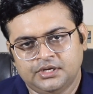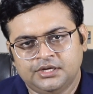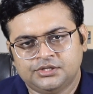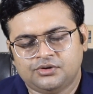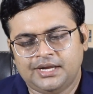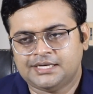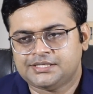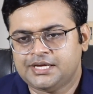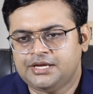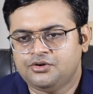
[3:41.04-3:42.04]
So let's
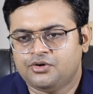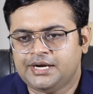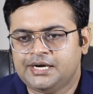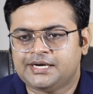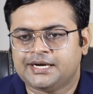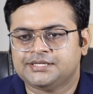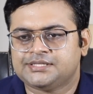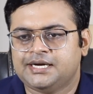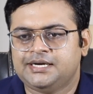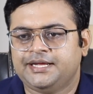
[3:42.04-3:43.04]
say your interest
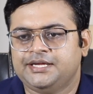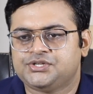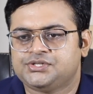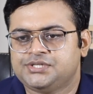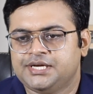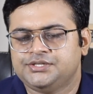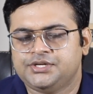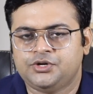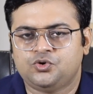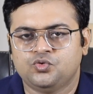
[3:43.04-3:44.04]
and taste change
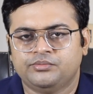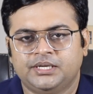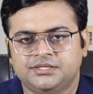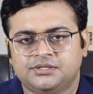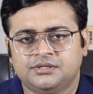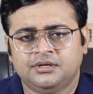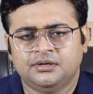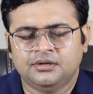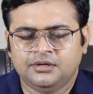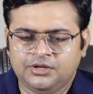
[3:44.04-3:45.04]
in 2 months,
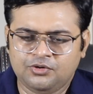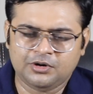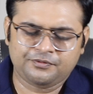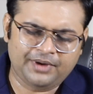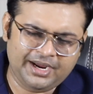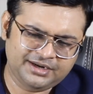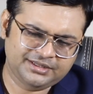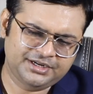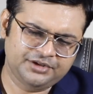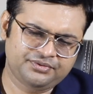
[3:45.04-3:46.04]
you will find
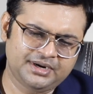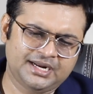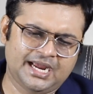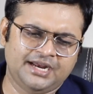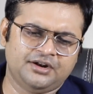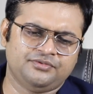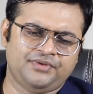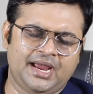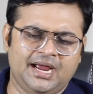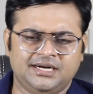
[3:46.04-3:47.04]
the different kind of
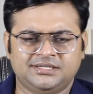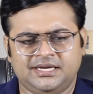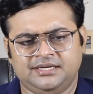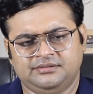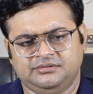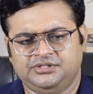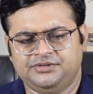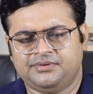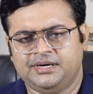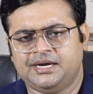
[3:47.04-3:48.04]
ads and
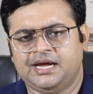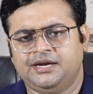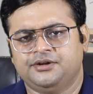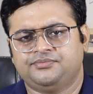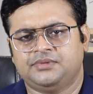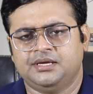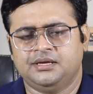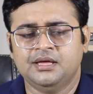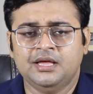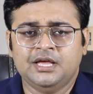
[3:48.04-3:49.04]
different kind of thing.
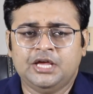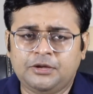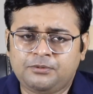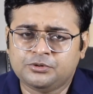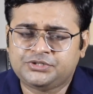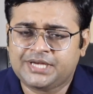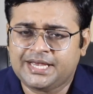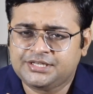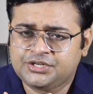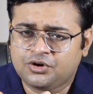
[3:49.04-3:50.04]
If you
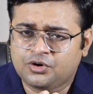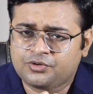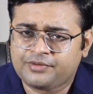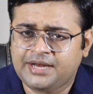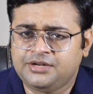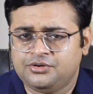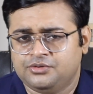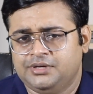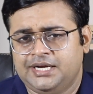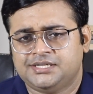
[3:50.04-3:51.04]
change your
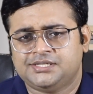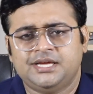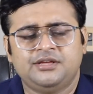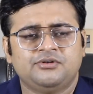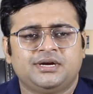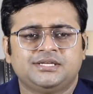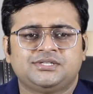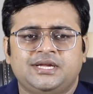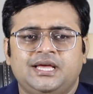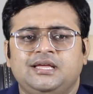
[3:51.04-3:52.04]
venue, let's say you are
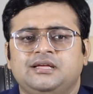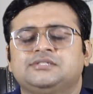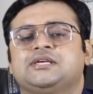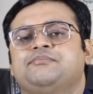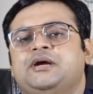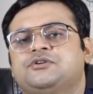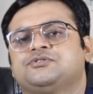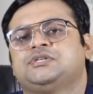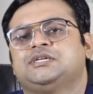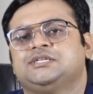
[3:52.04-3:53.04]
staying in some metro
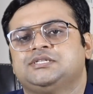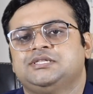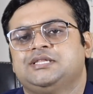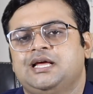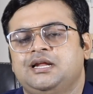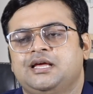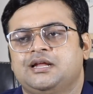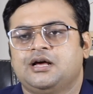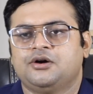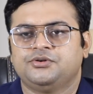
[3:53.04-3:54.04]
cities in Delhi and
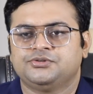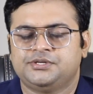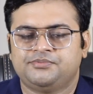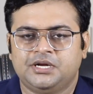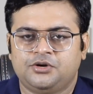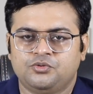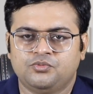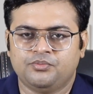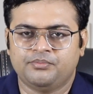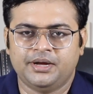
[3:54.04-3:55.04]
now you shifted to
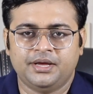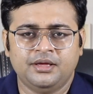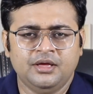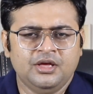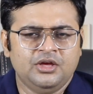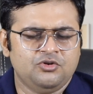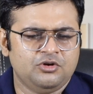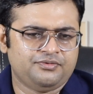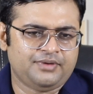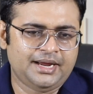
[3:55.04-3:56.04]
Mumbai, you will
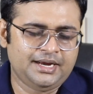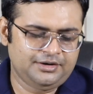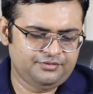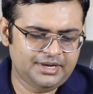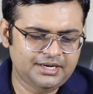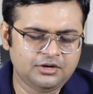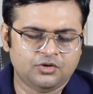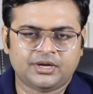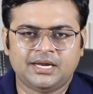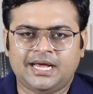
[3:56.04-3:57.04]
find very
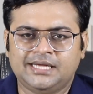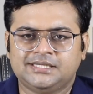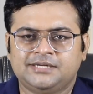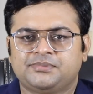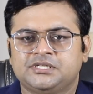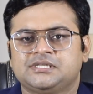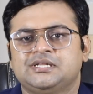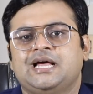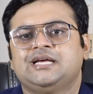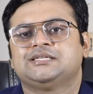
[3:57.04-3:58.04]
localized and
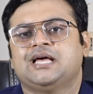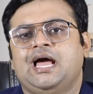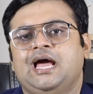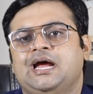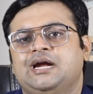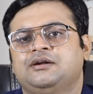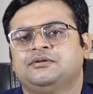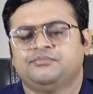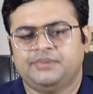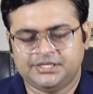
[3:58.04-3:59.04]
personalized ad
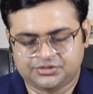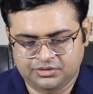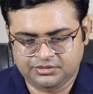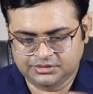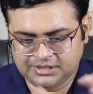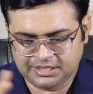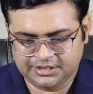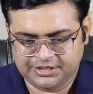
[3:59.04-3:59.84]
based on the